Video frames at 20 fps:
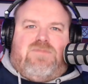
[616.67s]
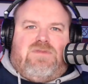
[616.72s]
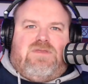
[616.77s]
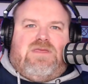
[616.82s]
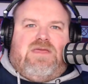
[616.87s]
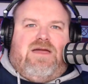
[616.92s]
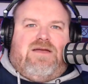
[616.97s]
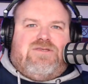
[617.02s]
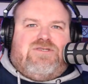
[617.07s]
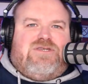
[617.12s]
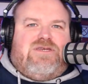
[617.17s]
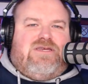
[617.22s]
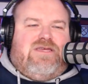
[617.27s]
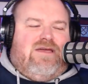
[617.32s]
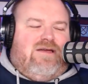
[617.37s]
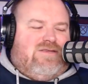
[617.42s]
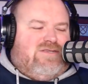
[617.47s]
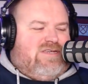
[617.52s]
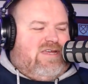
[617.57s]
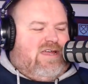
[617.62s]
Go and
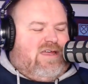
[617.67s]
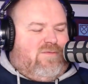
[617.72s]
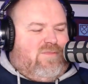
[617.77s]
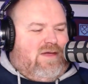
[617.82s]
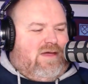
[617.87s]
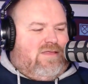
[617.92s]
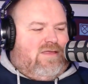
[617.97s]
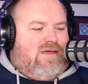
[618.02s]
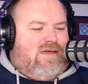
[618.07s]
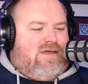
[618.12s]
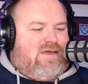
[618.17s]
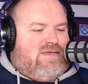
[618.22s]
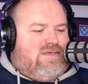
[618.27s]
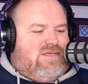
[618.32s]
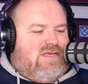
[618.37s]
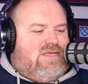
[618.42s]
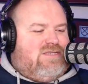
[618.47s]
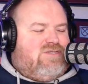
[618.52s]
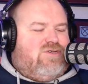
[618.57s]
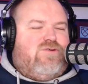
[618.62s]
check them out there.
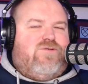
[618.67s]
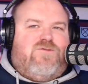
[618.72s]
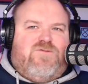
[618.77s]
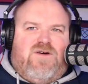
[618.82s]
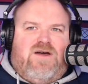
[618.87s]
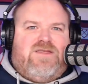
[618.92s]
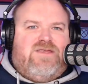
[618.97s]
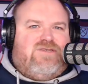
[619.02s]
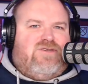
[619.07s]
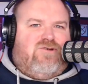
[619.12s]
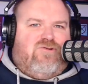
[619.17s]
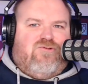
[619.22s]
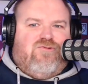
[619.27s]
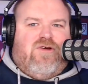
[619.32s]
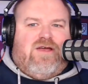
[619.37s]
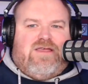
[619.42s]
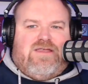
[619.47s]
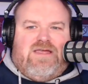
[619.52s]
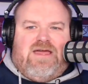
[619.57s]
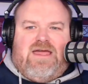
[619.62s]
It's good fun. It's a
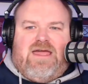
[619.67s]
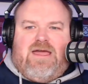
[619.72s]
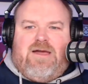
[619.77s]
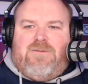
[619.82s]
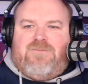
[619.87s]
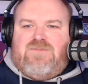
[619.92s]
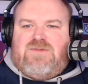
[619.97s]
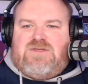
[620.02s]
great day out.